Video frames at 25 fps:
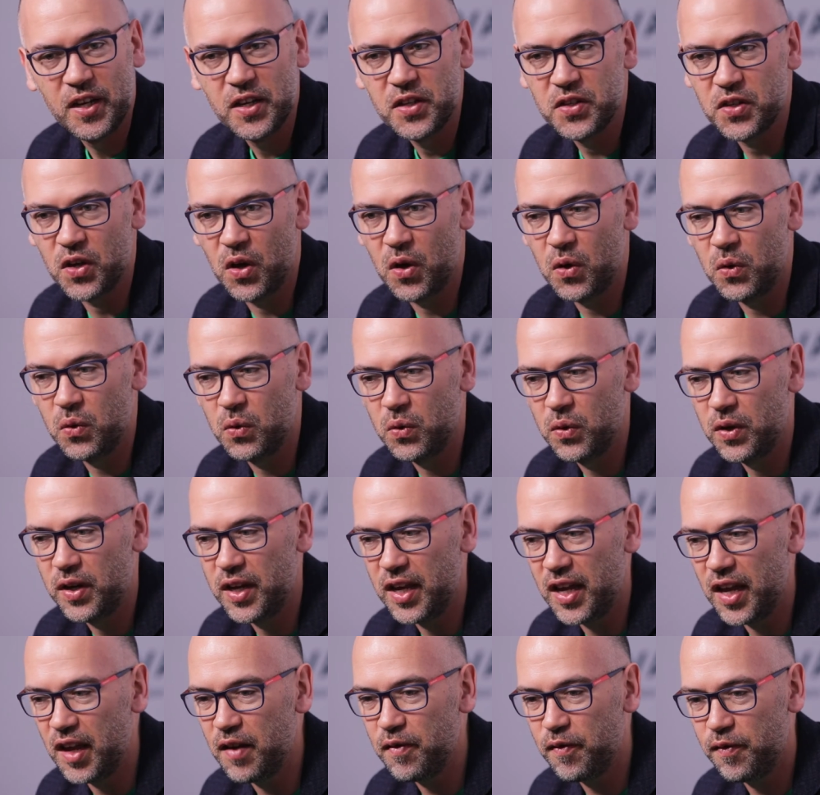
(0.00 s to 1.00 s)
So
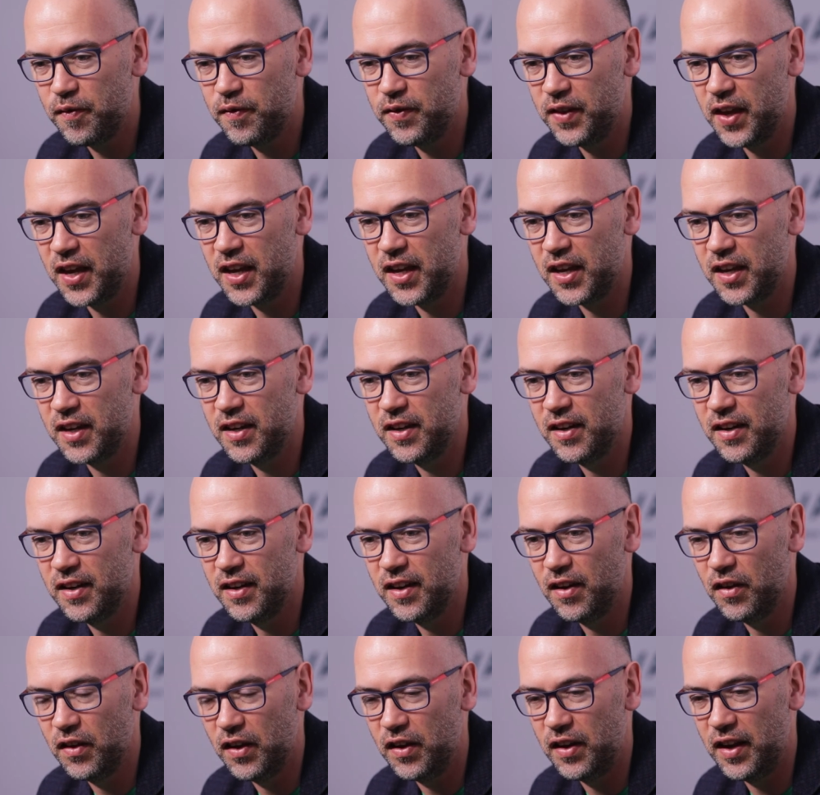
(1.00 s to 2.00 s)
if they can
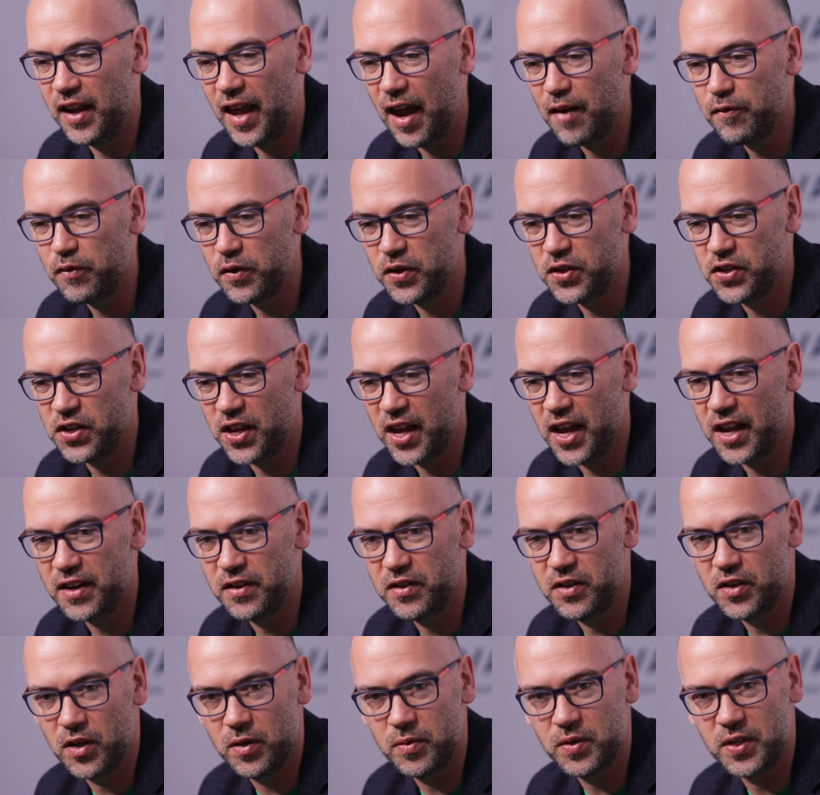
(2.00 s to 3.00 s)
leverage that
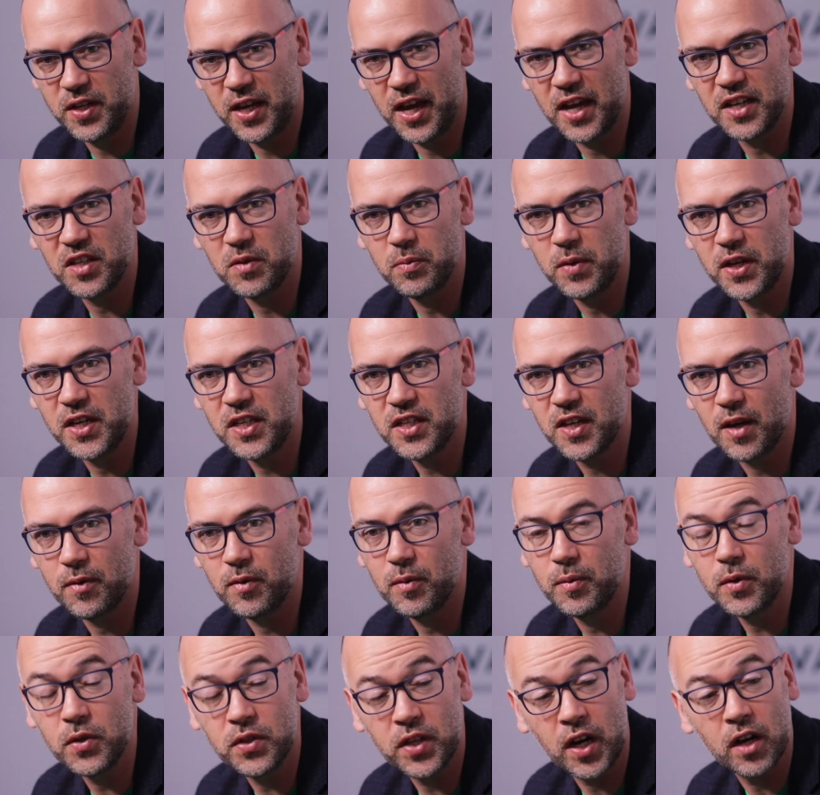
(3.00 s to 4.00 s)
in terms of the SME
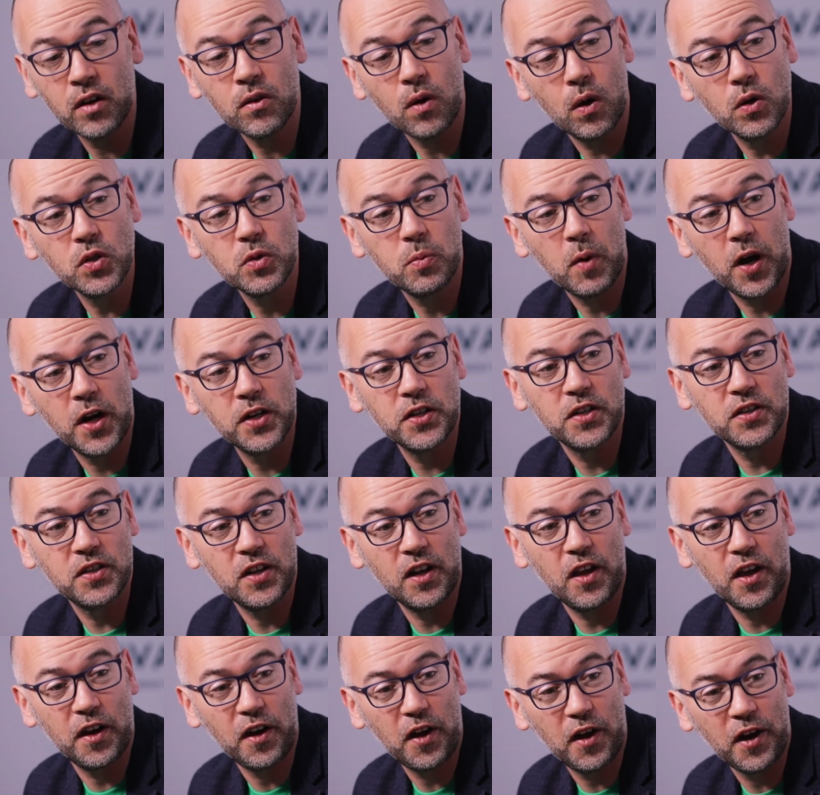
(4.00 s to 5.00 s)
segment, because their gross margin's a
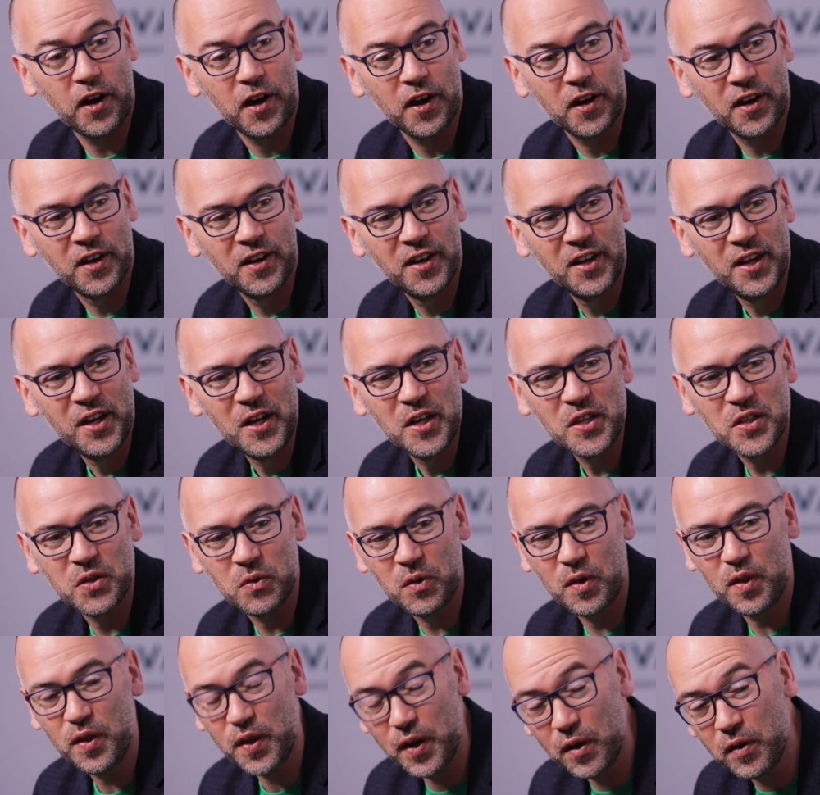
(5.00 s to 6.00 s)
lot higher.
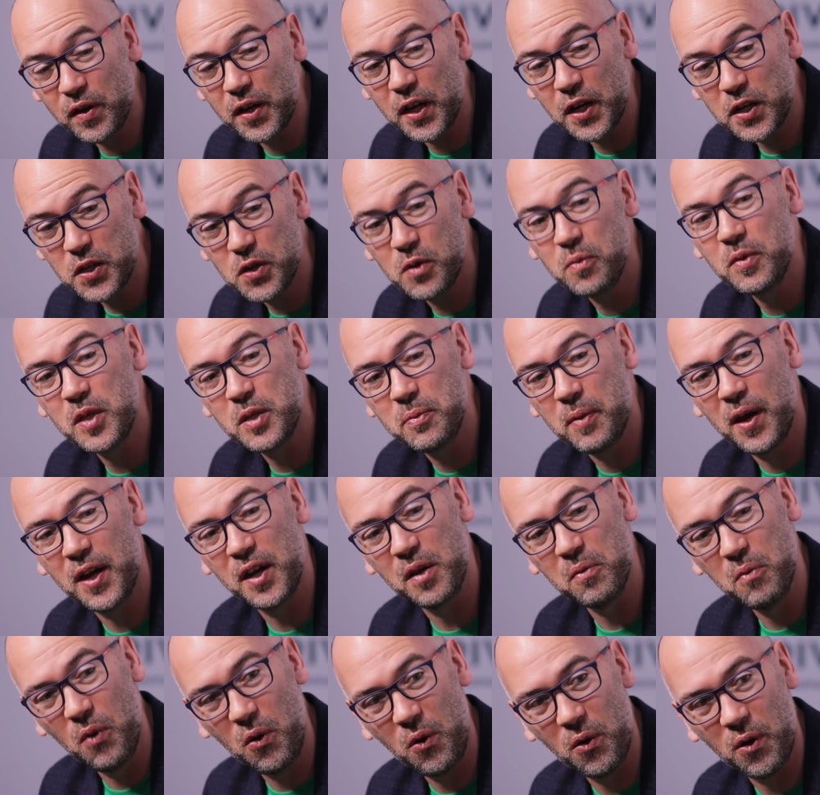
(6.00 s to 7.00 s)
So in theory they should be
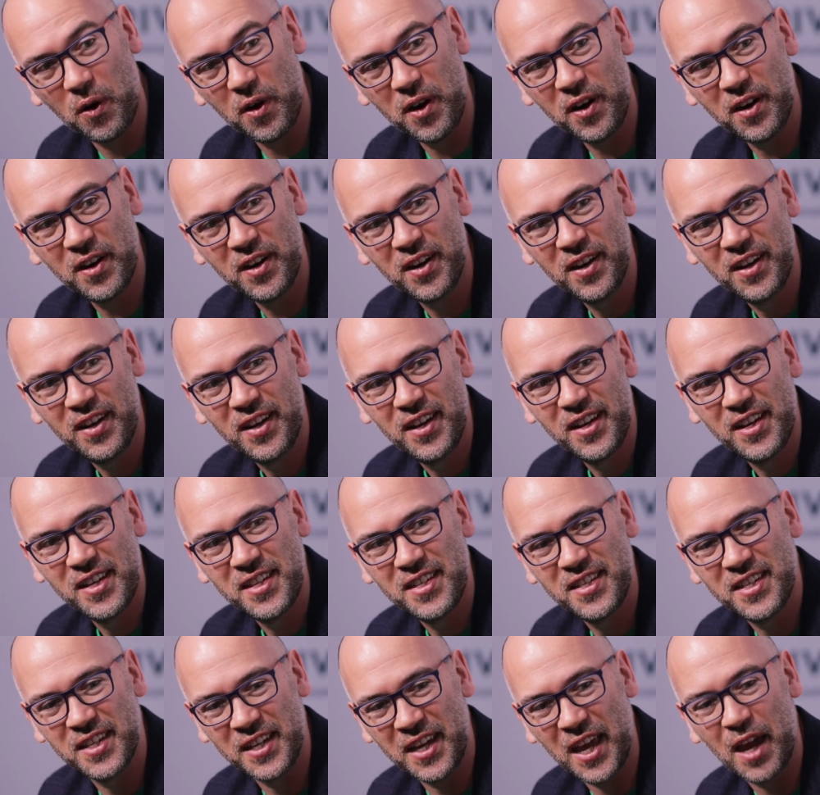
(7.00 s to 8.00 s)
spending more
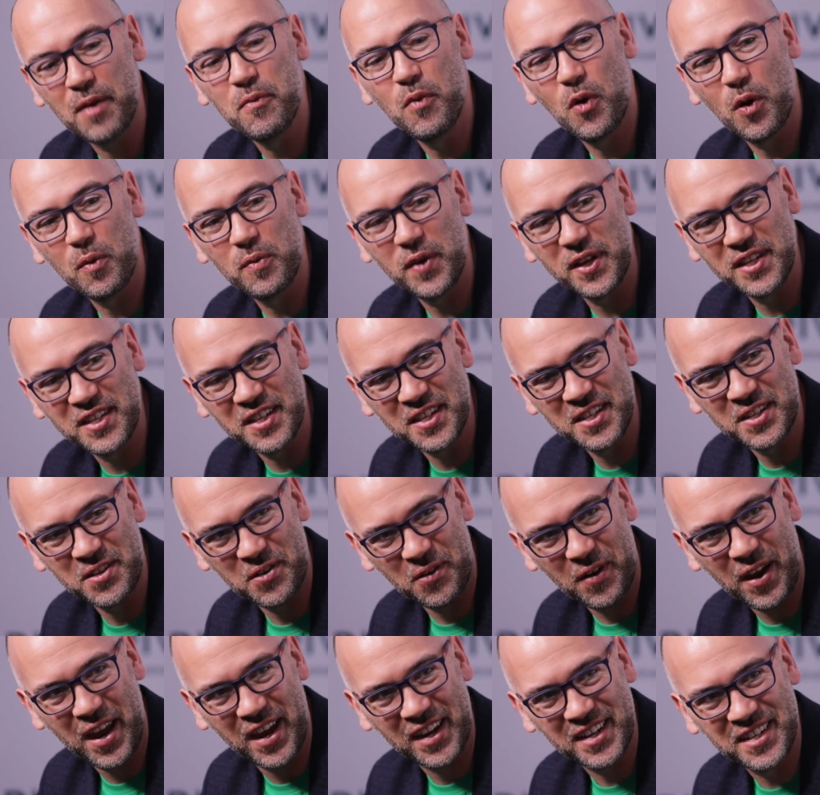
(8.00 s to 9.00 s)
to get more business
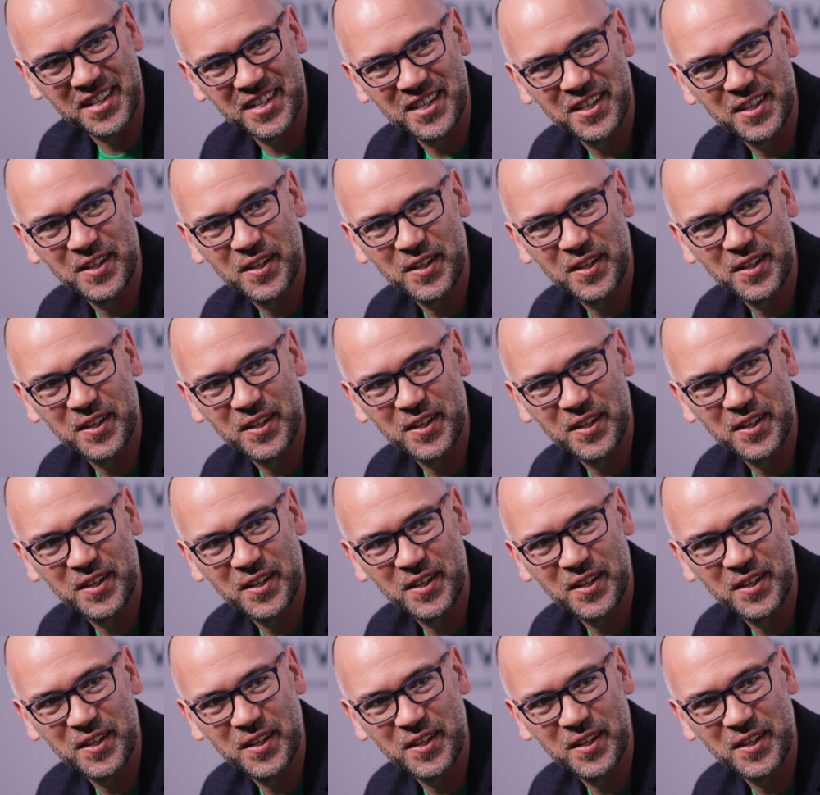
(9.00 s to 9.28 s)
direct.